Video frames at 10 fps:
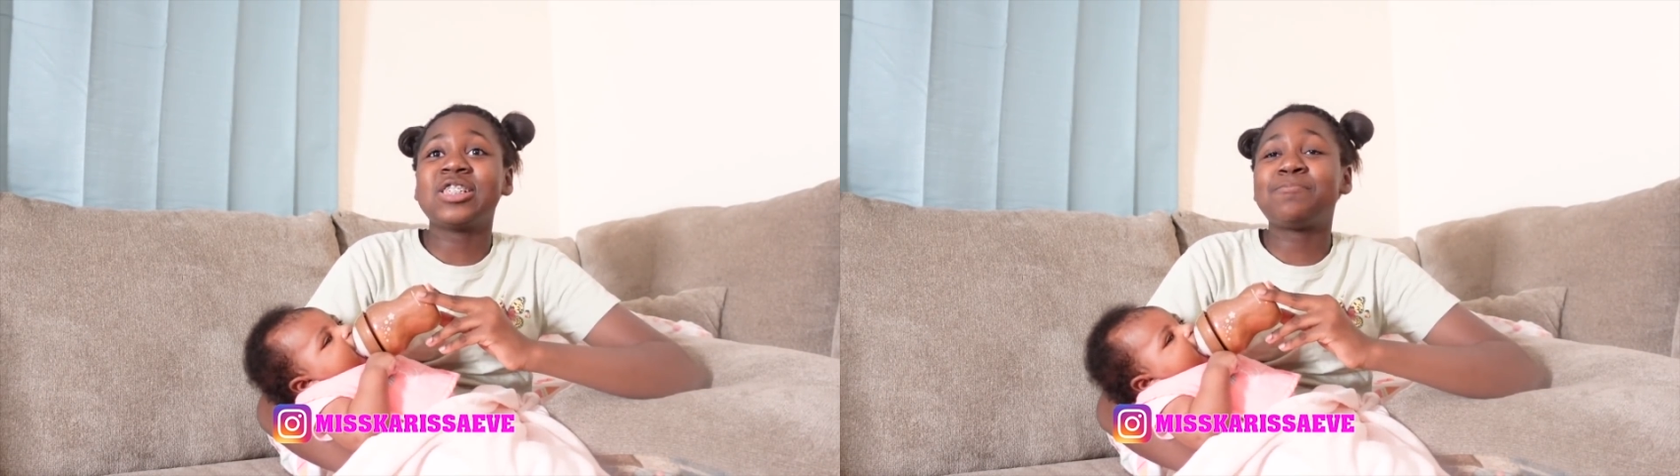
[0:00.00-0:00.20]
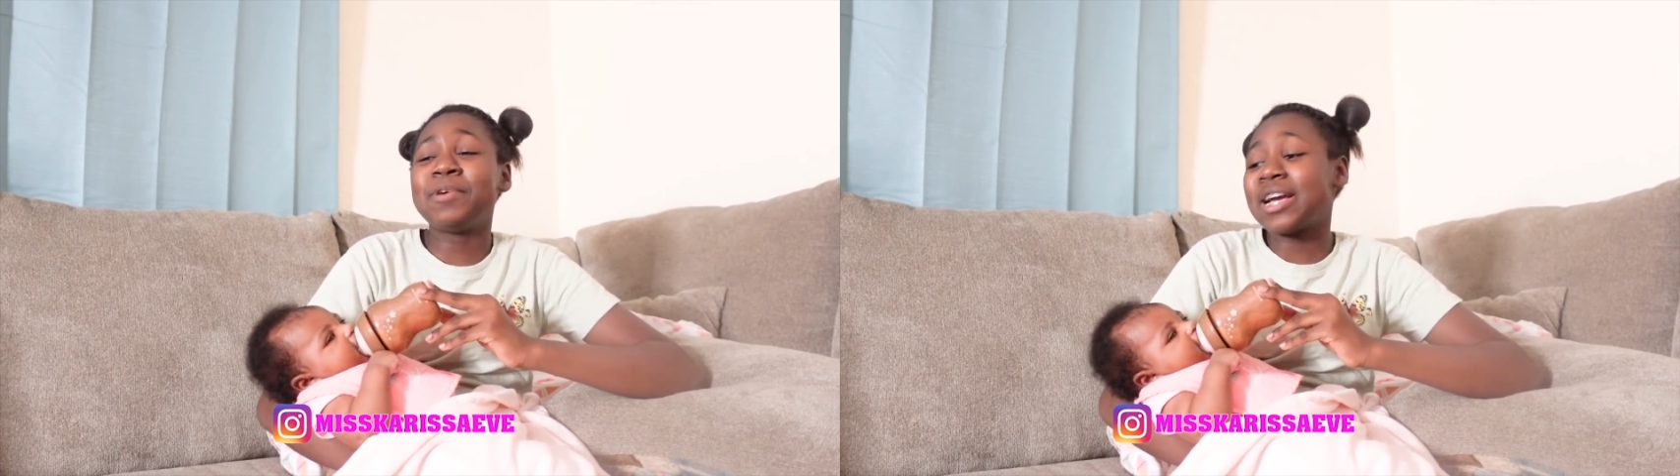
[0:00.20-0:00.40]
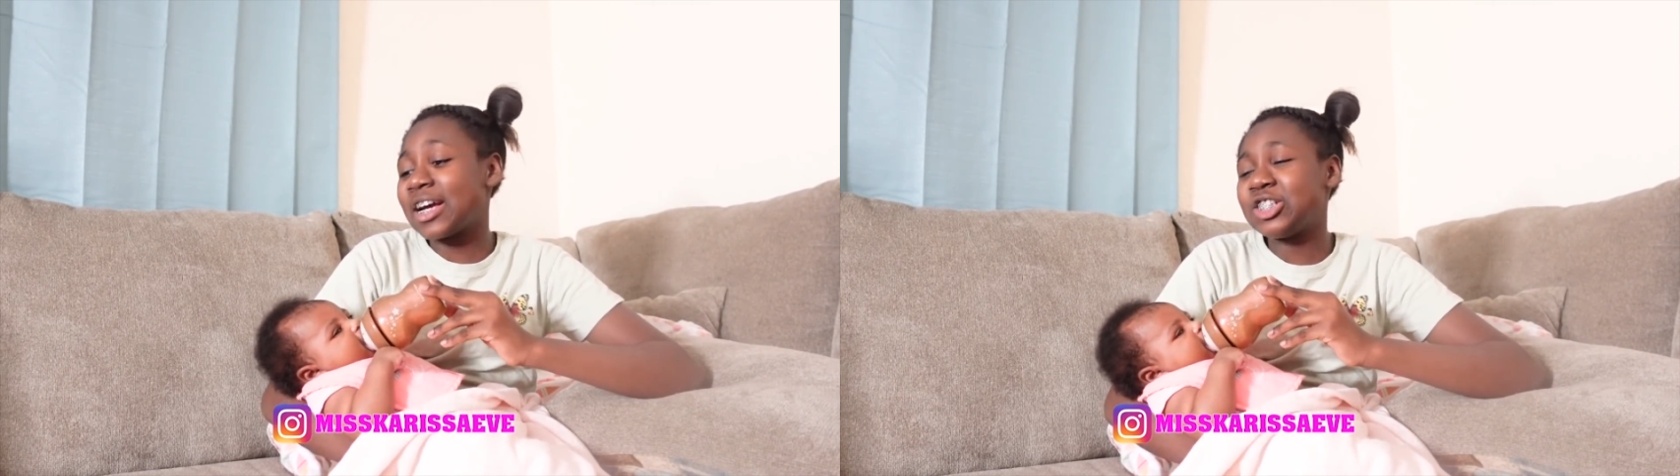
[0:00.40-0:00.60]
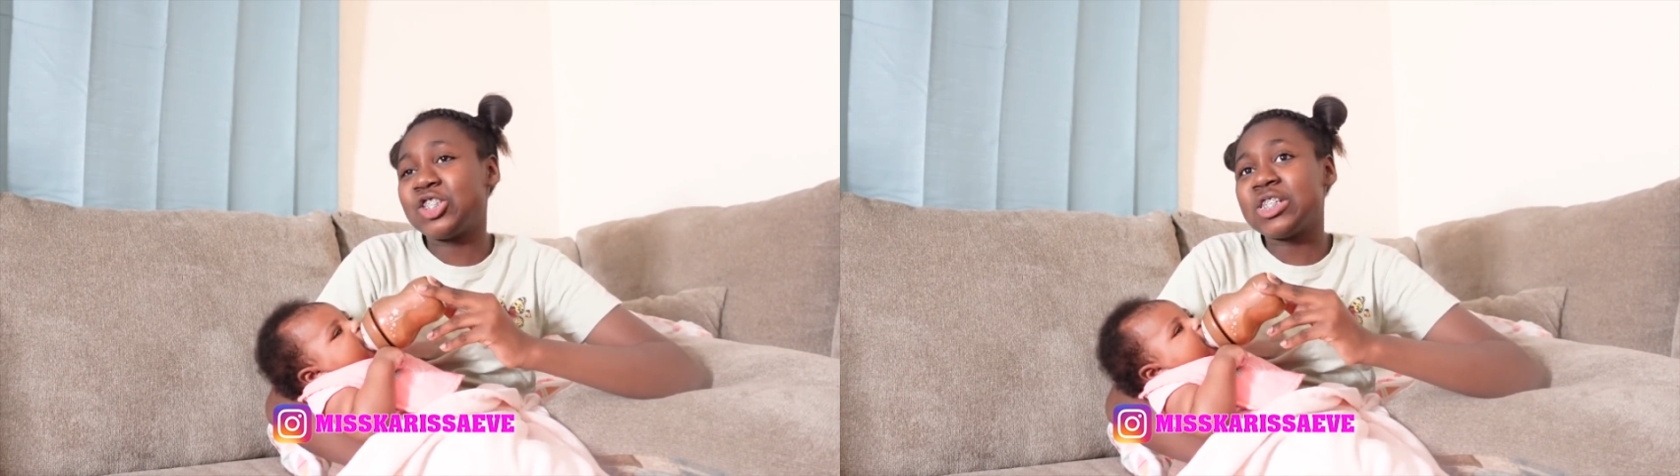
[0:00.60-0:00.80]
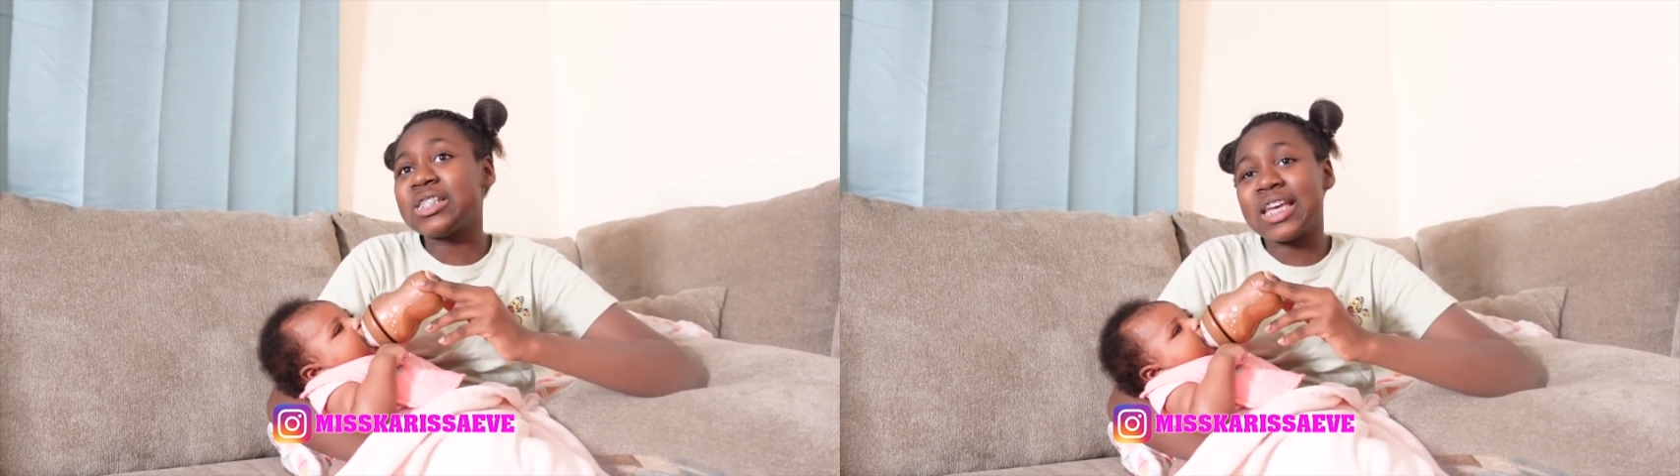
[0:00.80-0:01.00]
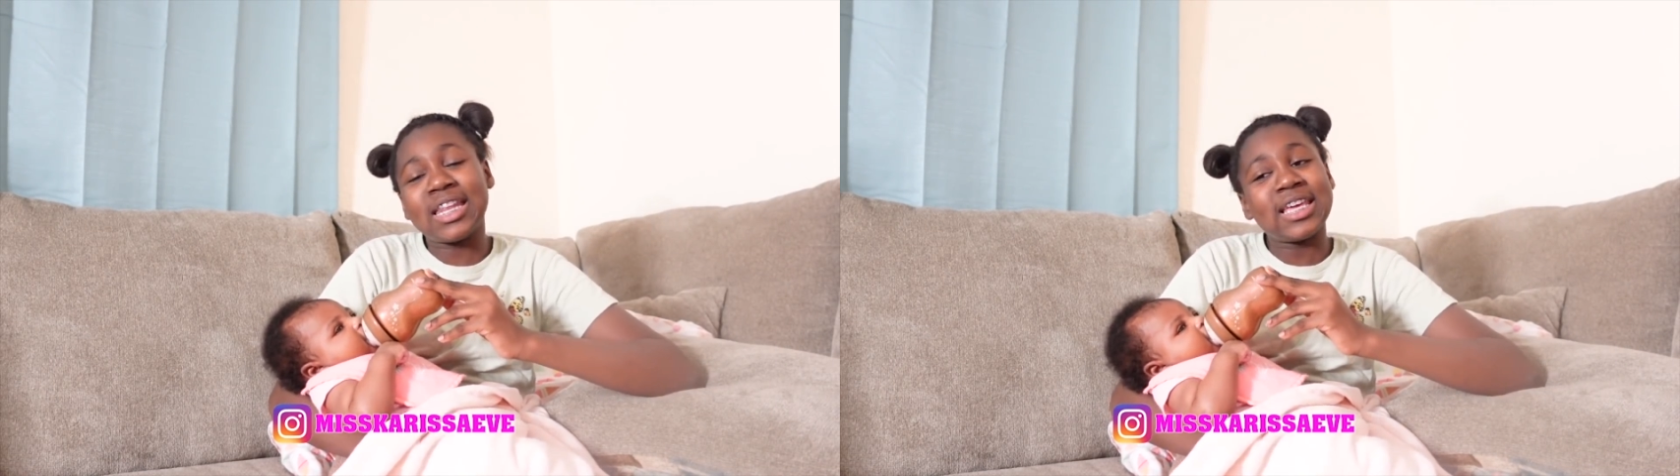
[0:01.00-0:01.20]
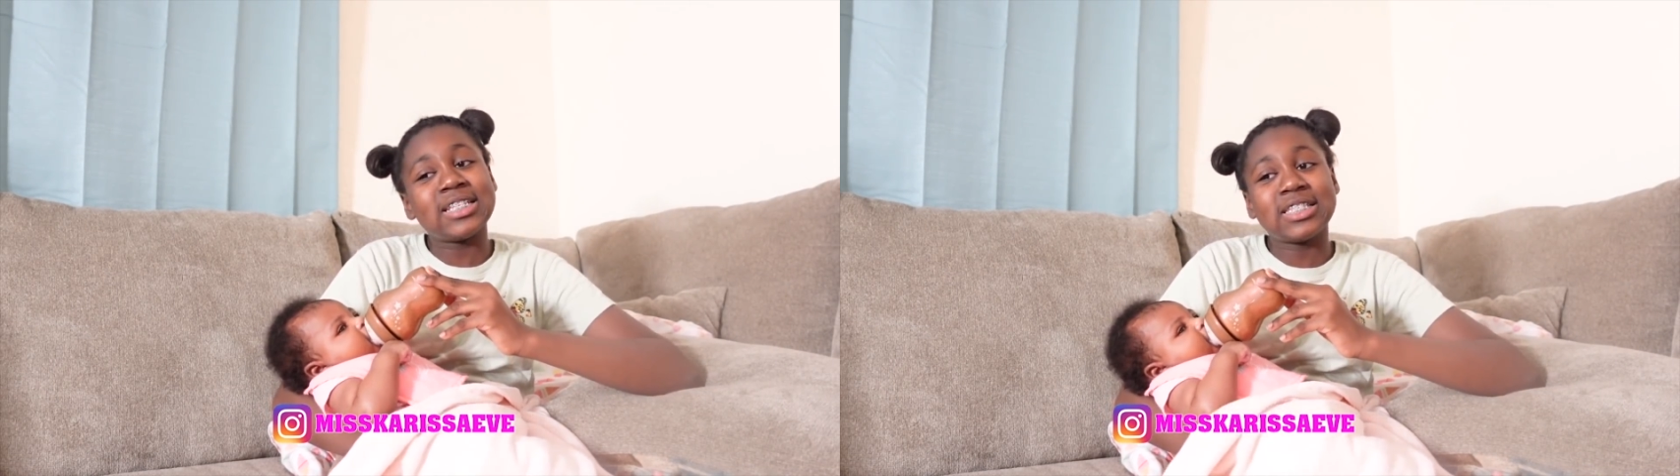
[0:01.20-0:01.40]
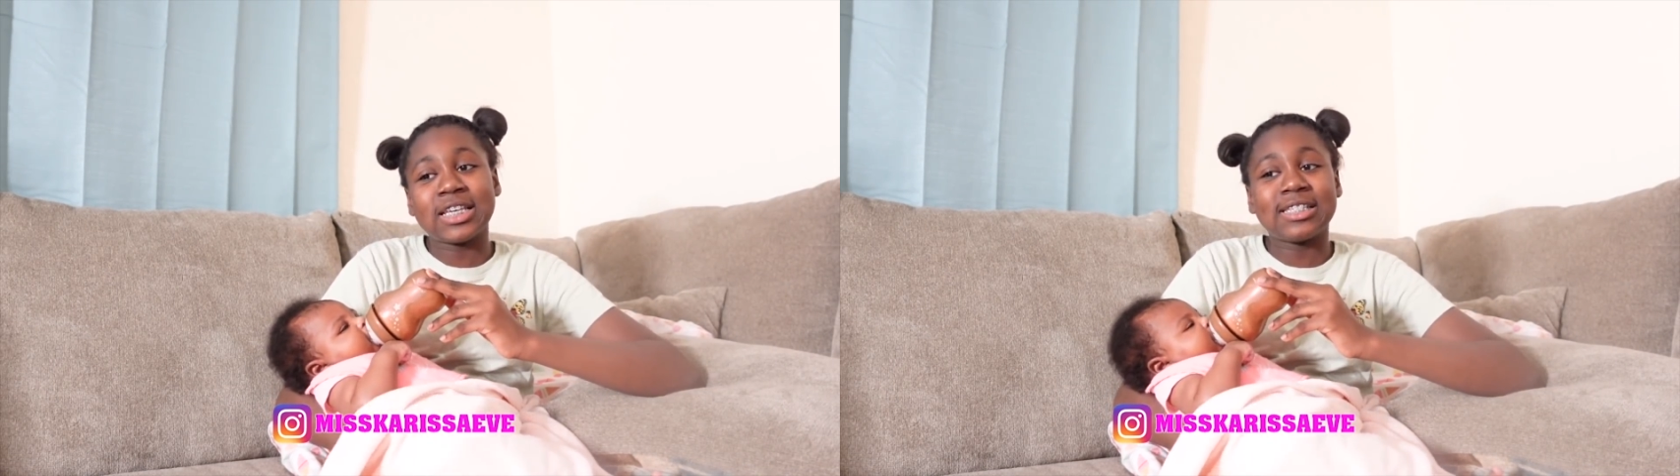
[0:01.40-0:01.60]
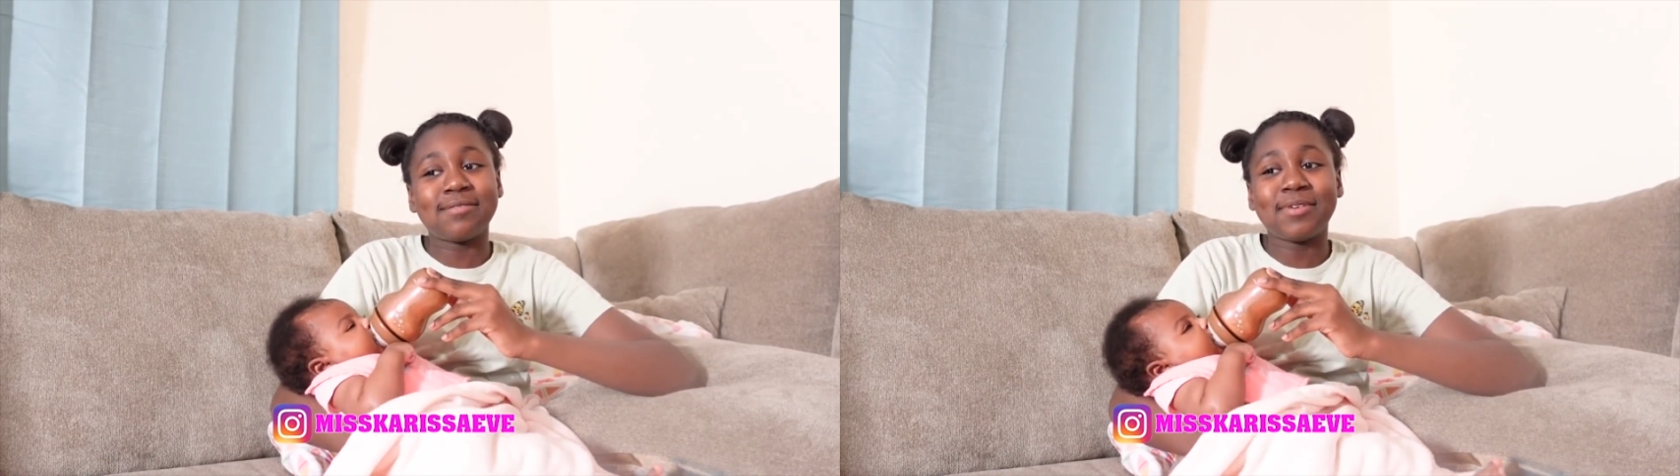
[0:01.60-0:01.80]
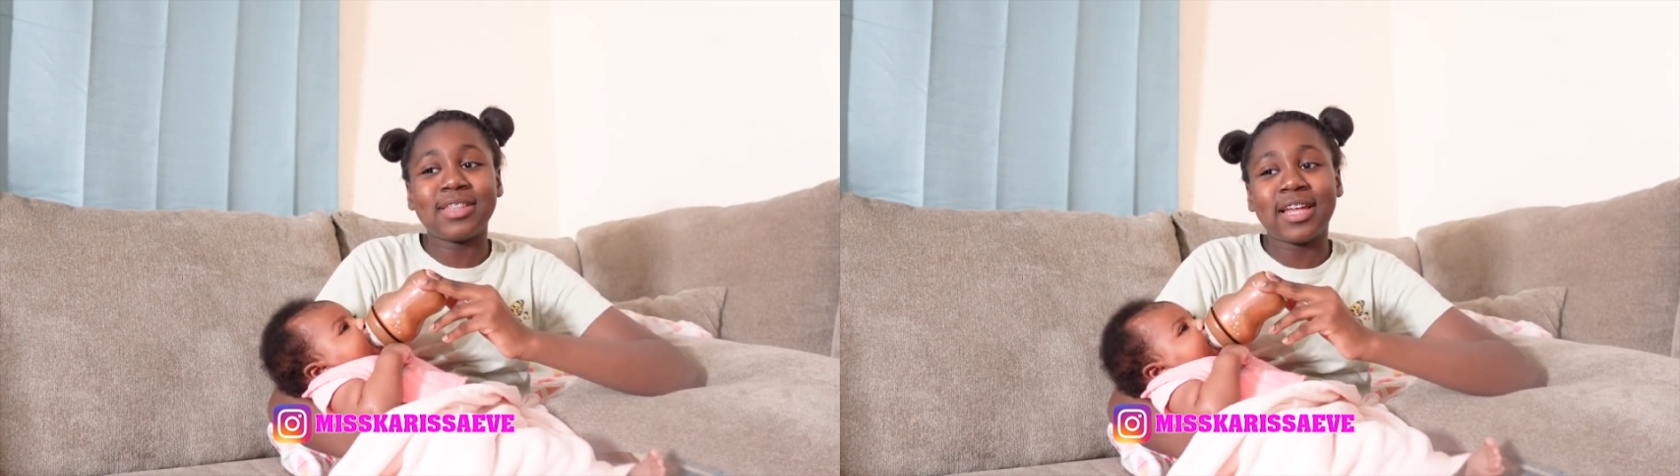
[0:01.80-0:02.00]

just because she's in it doesn't mean